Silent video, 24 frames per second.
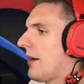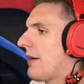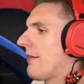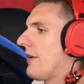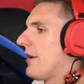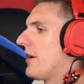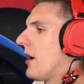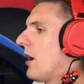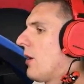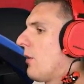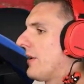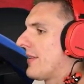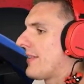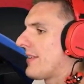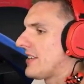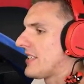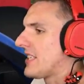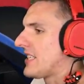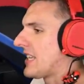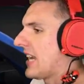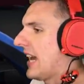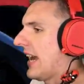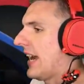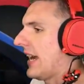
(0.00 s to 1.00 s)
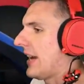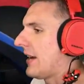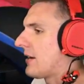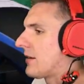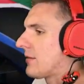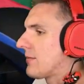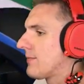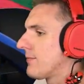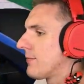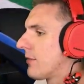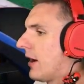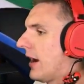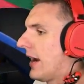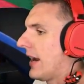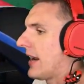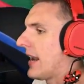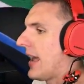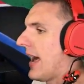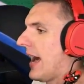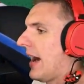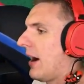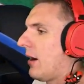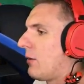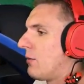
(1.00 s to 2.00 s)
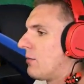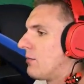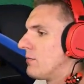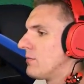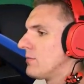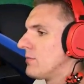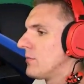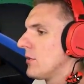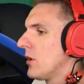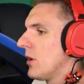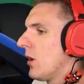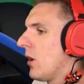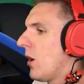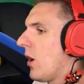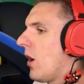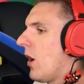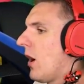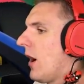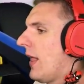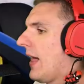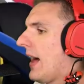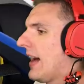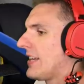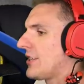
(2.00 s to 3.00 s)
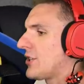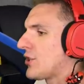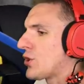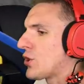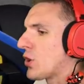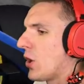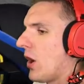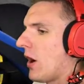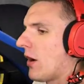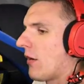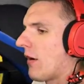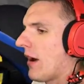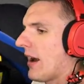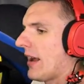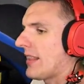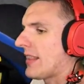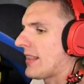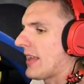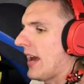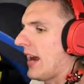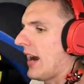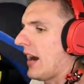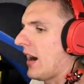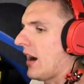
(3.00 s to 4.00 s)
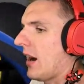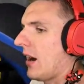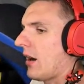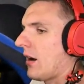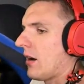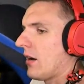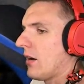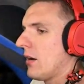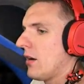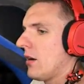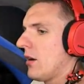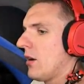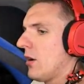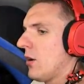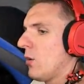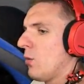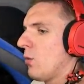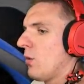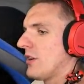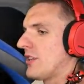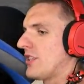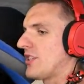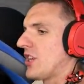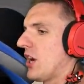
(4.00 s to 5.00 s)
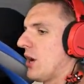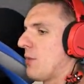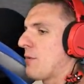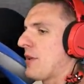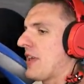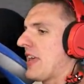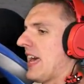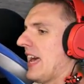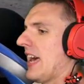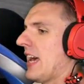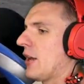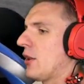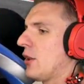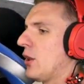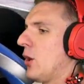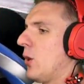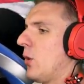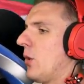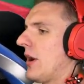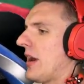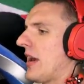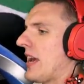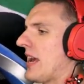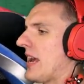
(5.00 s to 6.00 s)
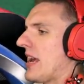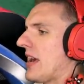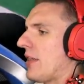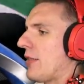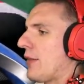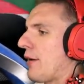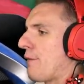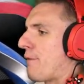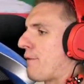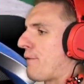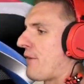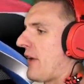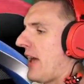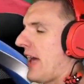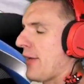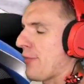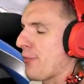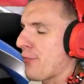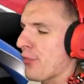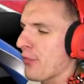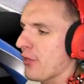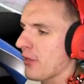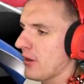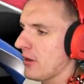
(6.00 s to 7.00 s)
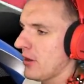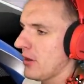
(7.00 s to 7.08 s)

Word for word: don't even know what to say right now. All I saw right there was some King Louis the Fifth